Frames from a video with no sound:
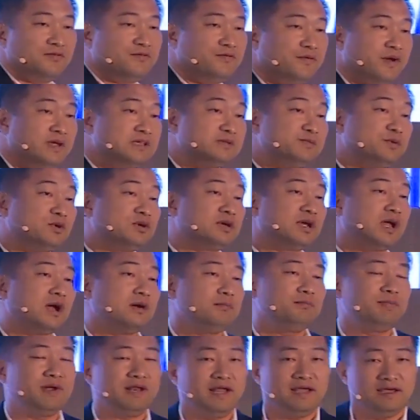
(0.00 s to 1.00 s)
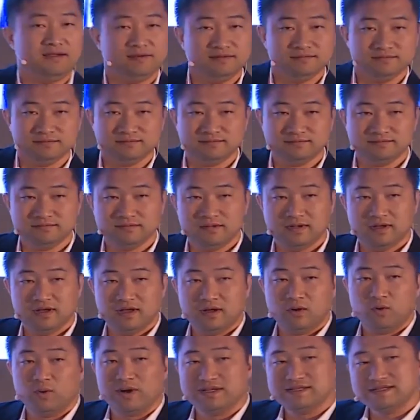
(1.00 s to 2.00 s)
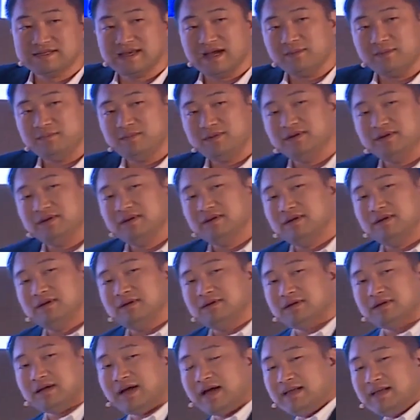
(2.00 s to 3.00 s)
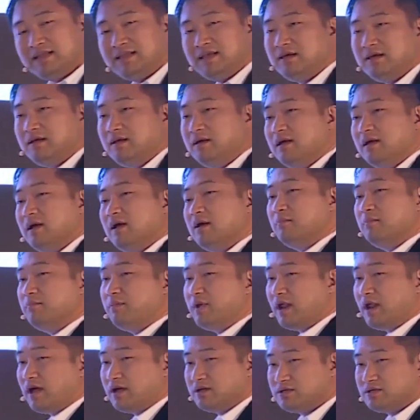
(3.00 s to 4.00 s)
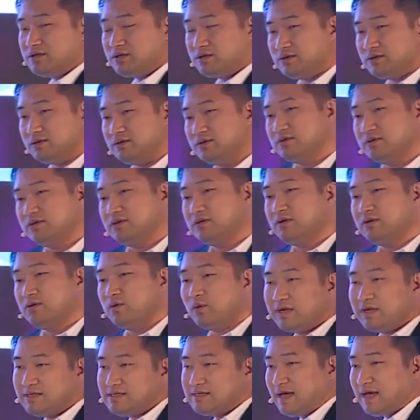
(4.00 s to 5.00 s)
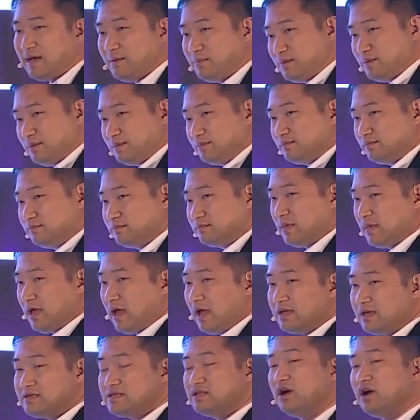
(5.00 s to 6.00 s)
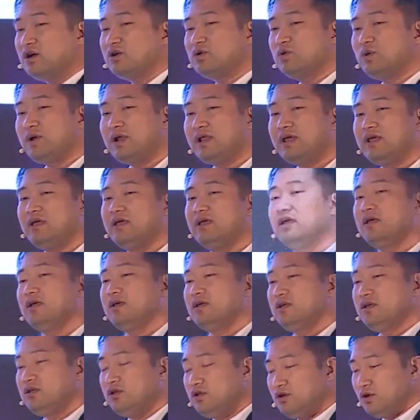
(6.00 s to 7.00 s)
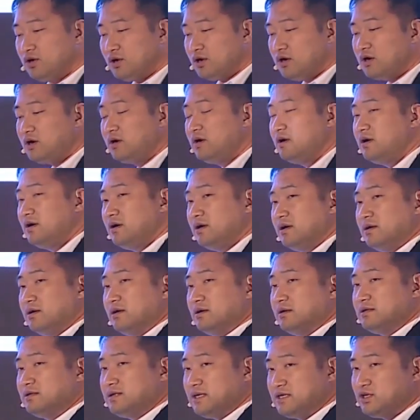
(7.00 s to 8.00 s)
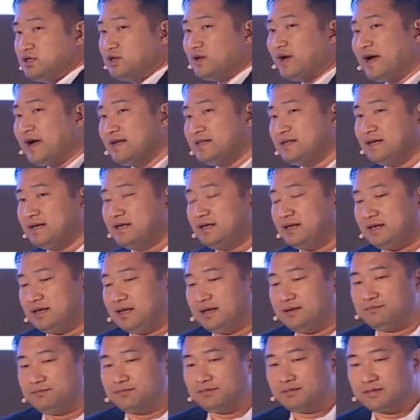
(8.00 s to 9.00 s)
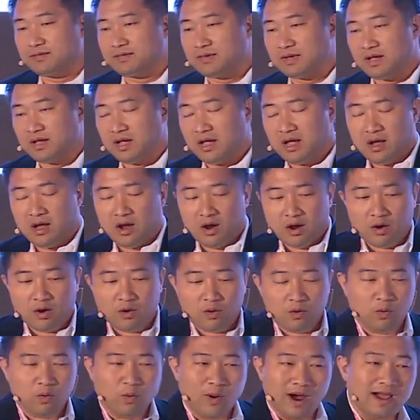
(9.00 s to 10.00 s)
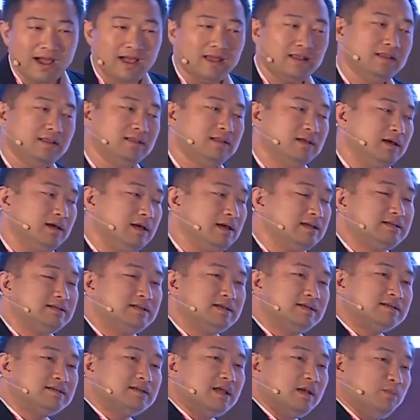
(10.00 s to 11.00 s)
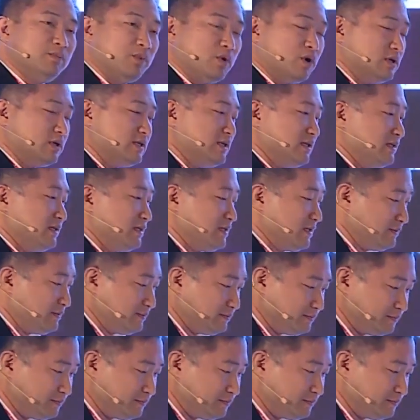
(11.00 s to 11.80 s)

Facebook company. WhatsApp ID belong to WhatsApp. It's not really your digital identity. Why is this important?